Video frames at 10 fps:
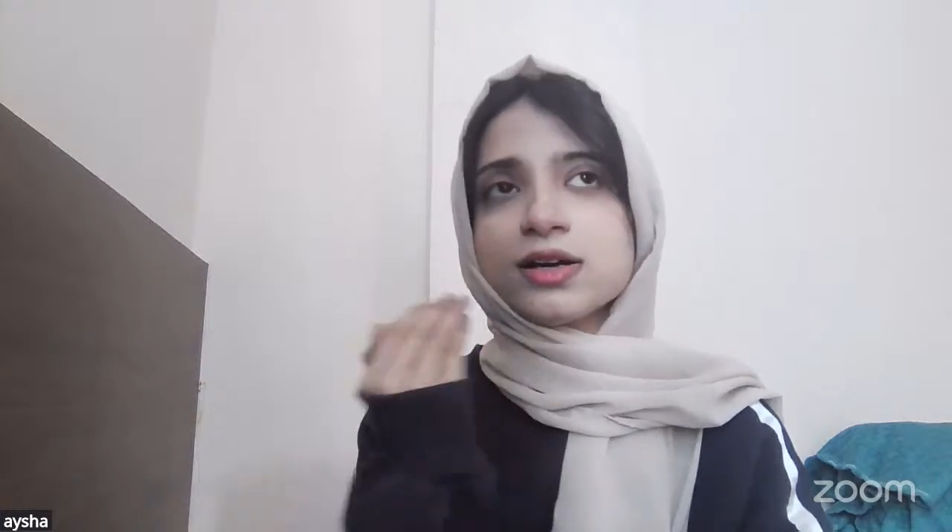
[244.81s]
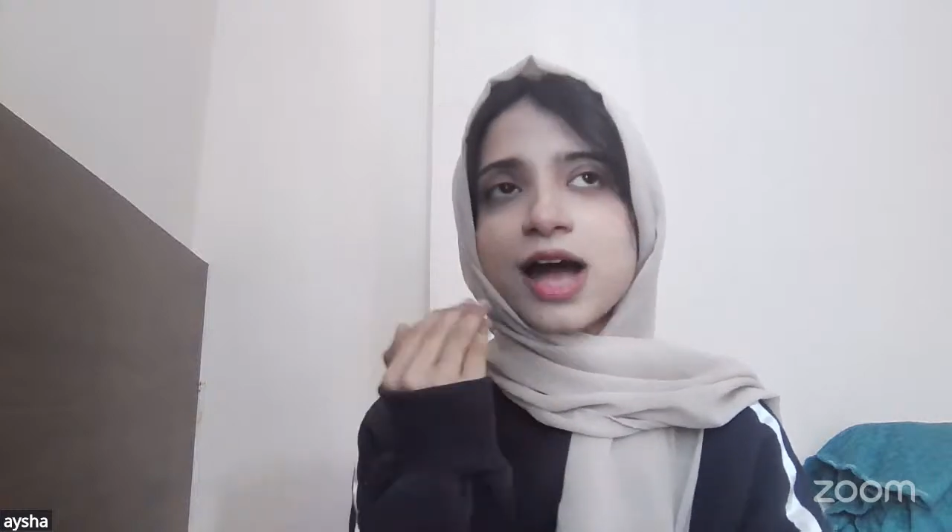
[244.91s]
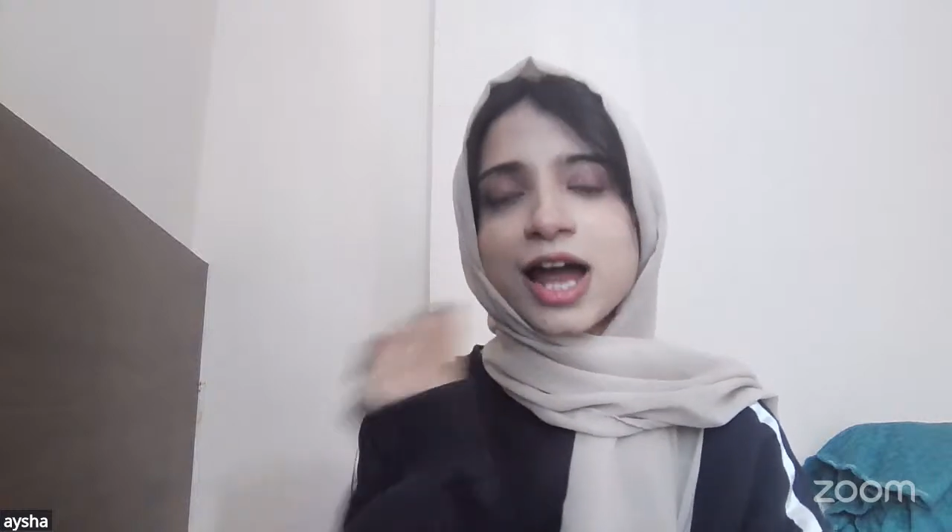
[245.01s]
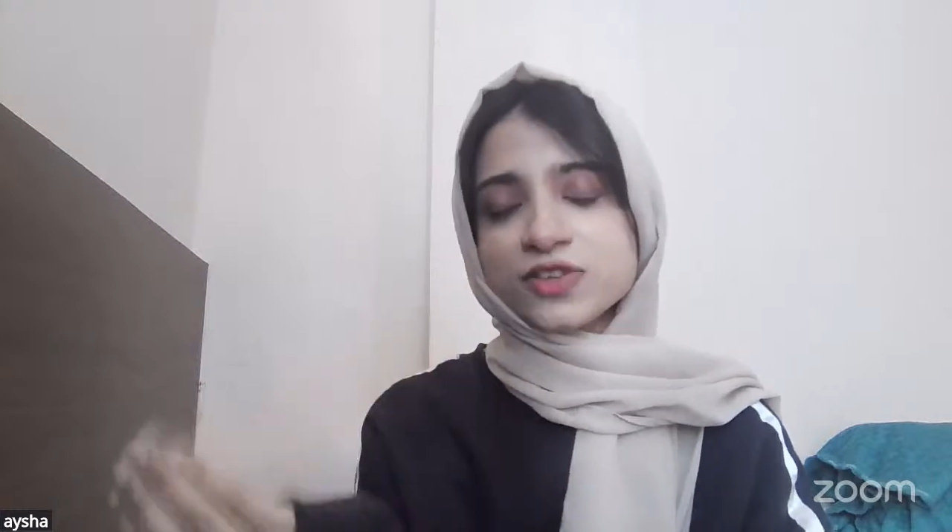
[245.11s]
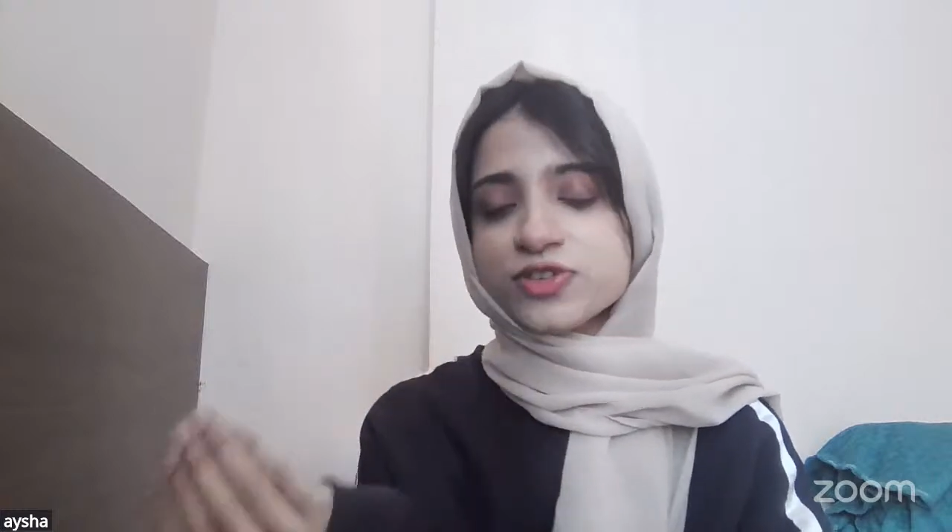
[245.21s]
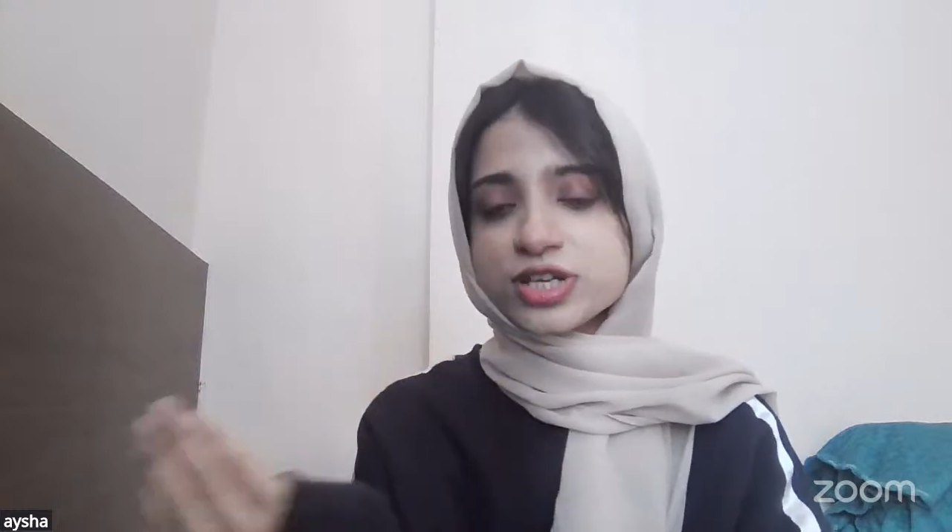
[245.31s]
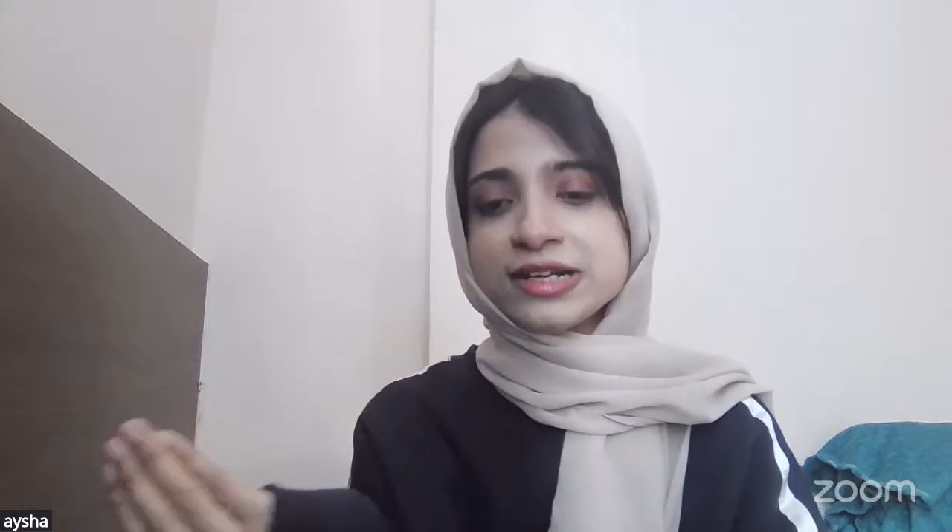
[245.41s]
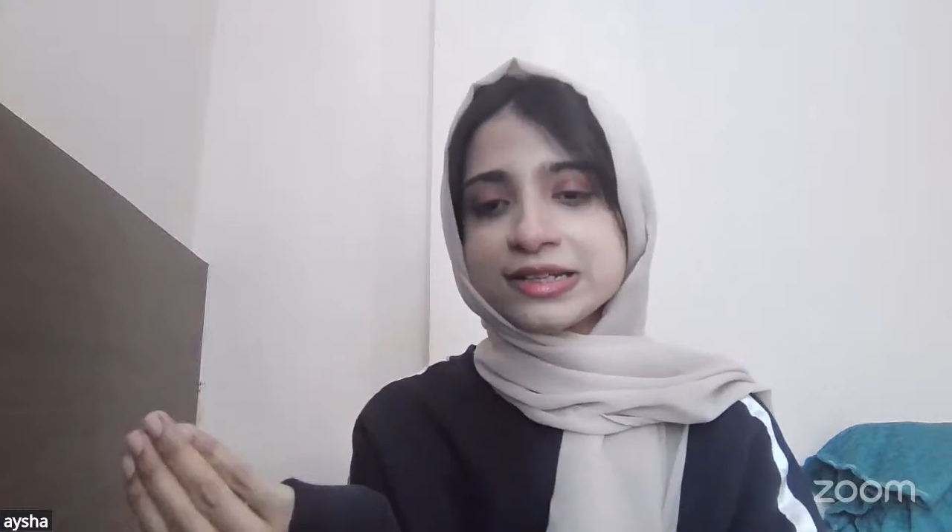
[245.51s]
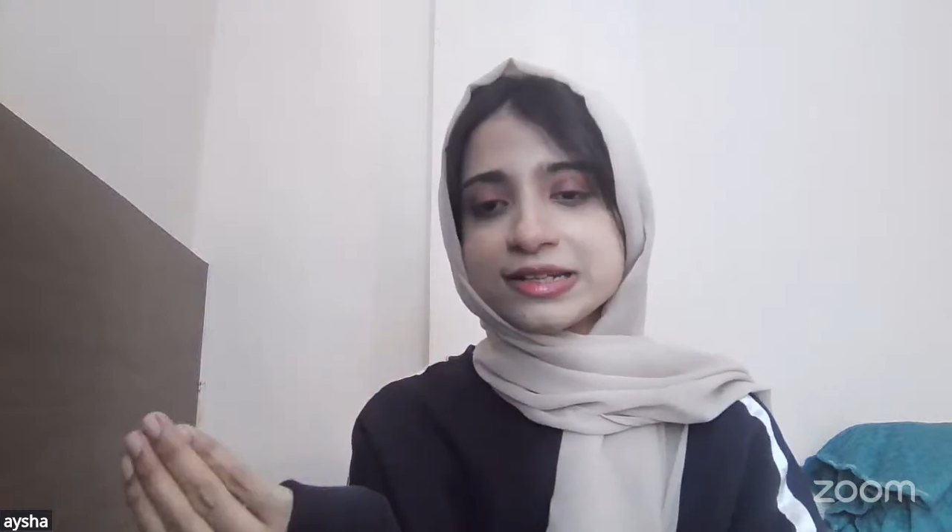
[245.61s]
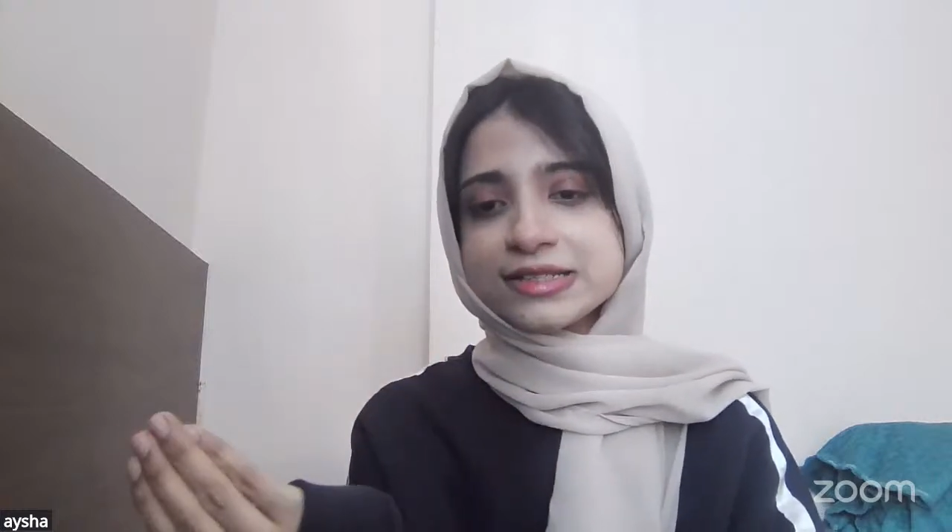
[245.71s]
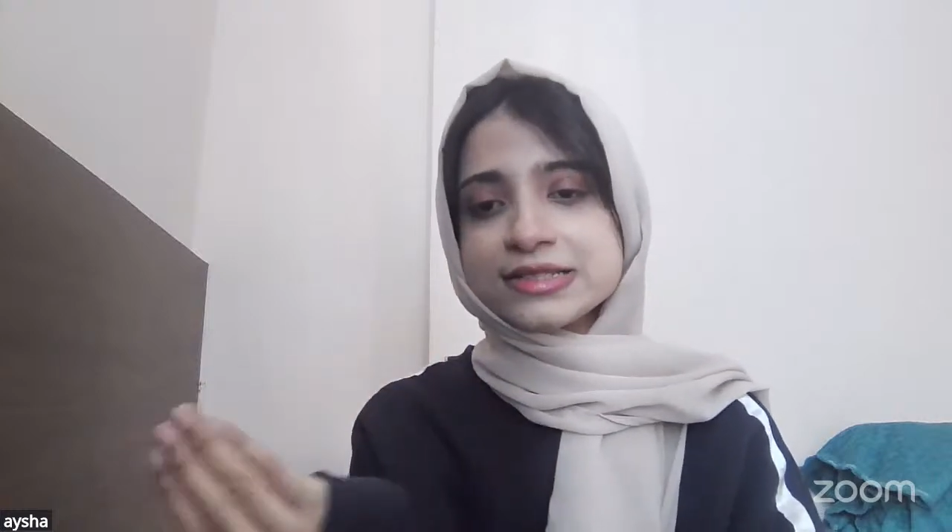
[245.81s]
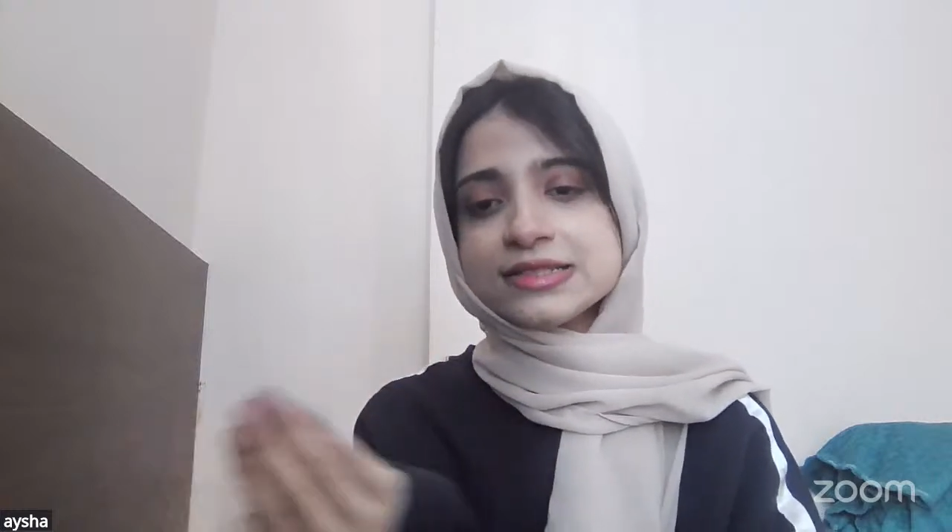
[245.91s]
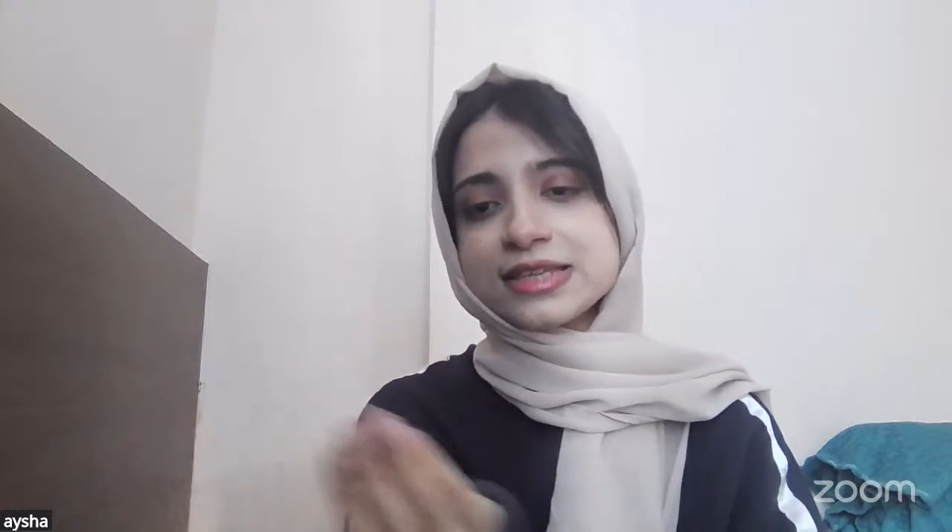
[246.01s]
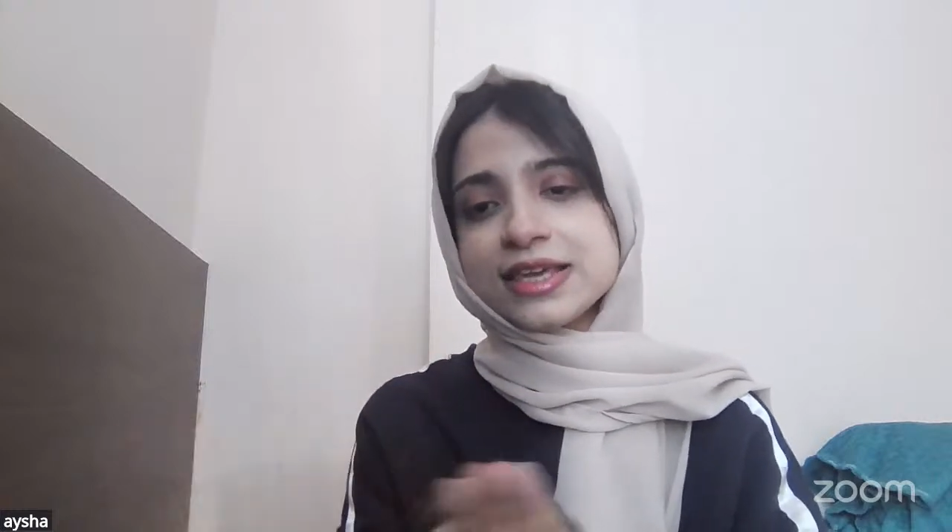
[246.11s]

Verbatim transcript: artificial intelligence